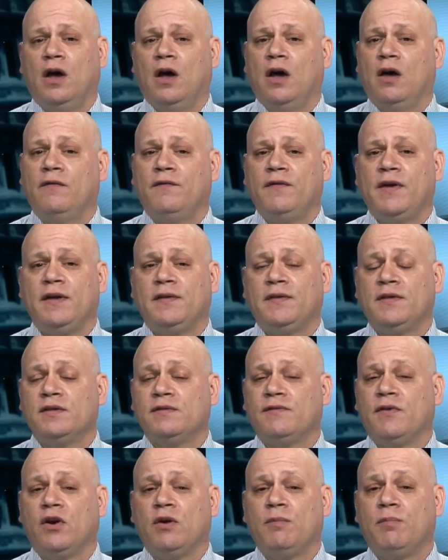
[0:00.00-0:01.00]
Uh, faith
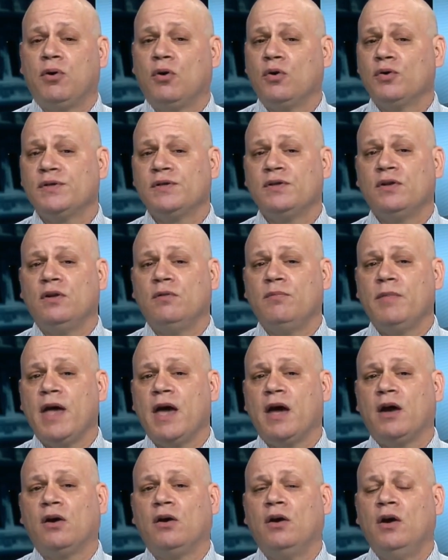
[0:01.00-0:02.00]
is a very personal
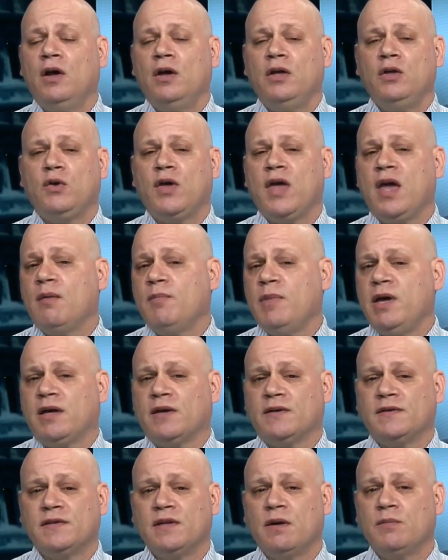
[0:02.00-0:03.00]
matter. You can't
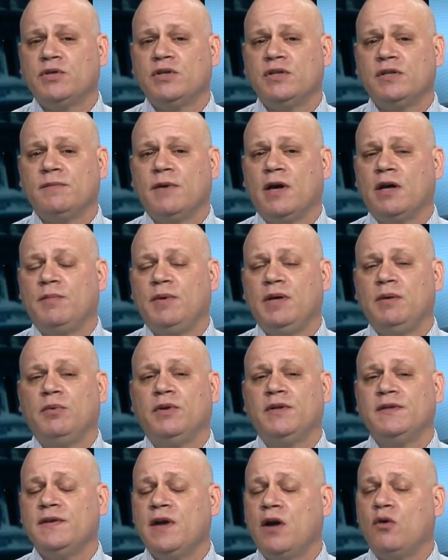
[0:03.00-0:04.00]
make assumptions about
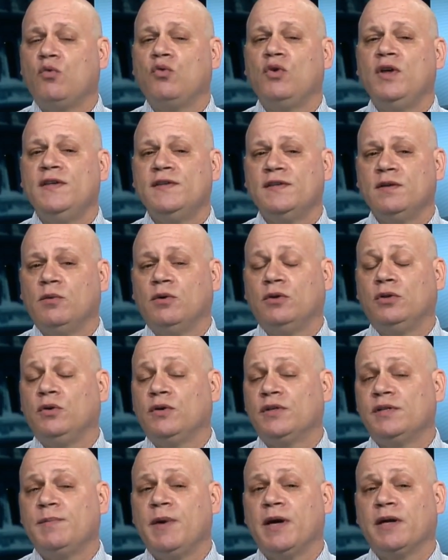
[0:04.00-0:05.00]
people. It's not reasonable to
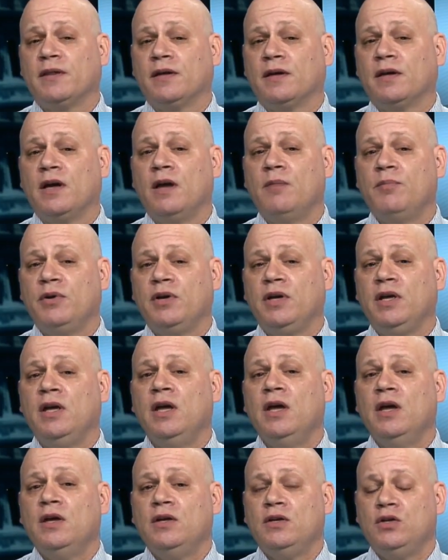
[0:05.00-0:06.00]
expect a
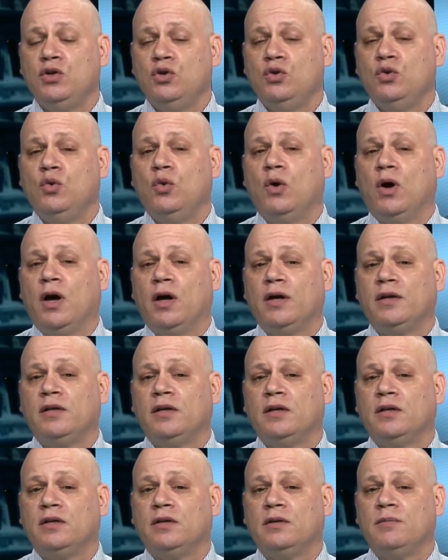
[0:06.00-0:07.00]
company to, uh,
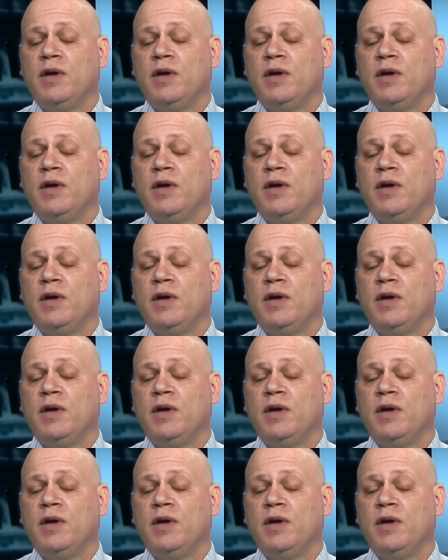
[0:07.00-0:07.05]
to,